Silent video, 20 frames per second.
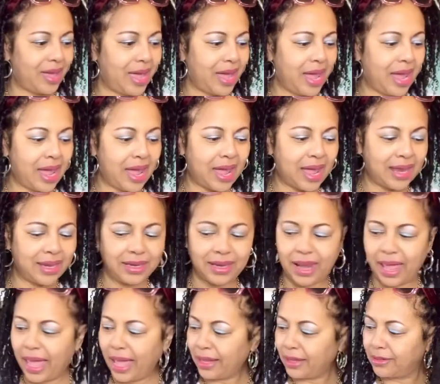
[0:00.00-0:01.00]
And
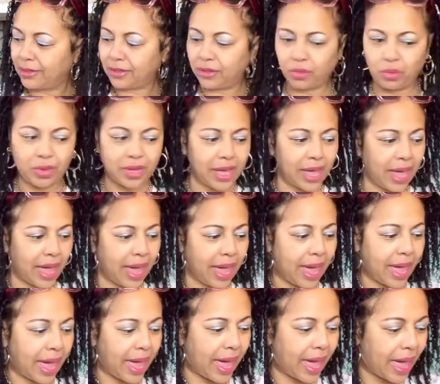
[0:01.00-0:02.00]
next we
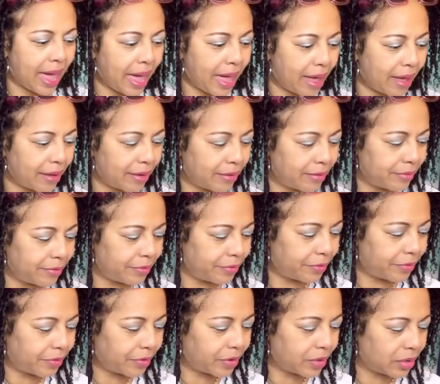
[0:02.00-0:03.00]
have
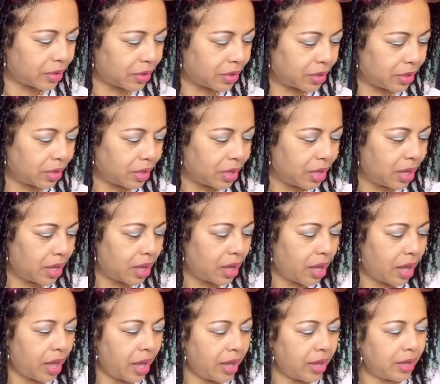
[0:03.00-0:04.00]

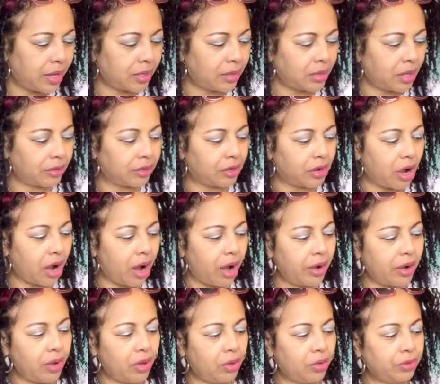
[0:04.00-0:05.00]
another
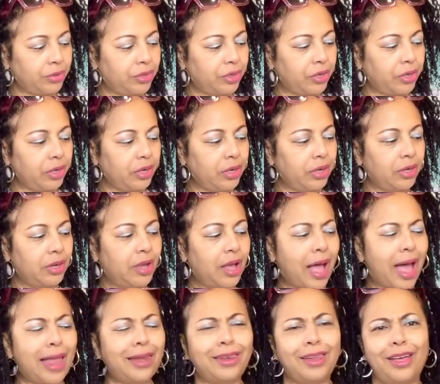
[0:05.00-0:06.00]
card holder.
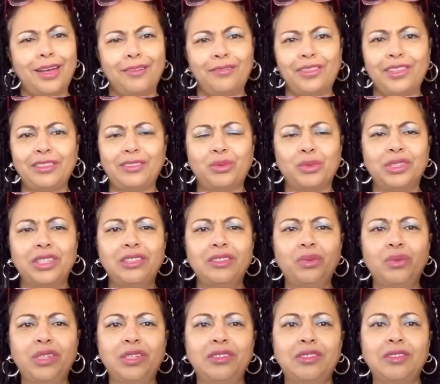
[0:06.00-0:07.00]
I love this one. This
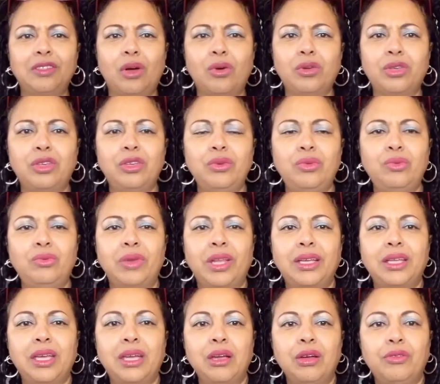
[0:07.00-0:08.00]
one is so cute
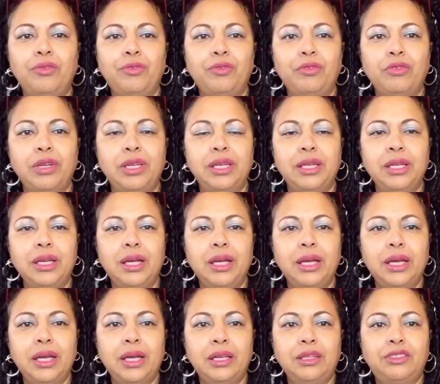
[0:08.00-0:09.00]
and carefree.
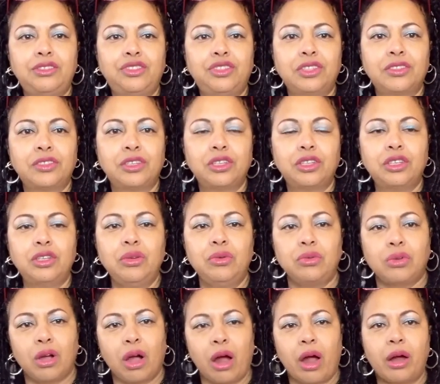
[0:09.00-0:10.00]
It's just a
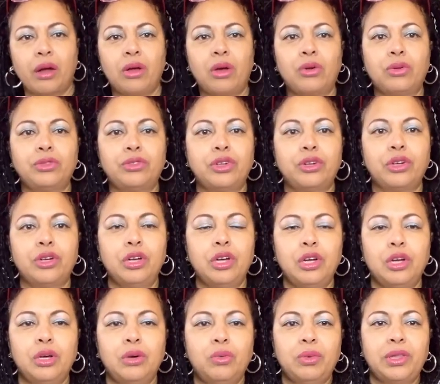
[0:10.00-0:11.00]
cute card holder
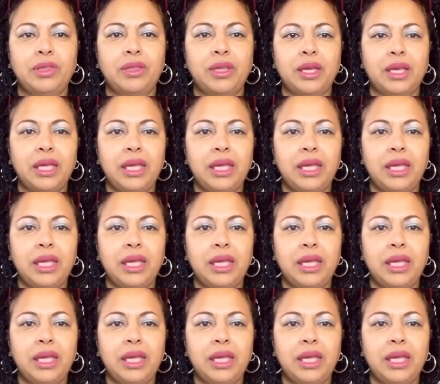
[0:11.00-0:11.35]
with the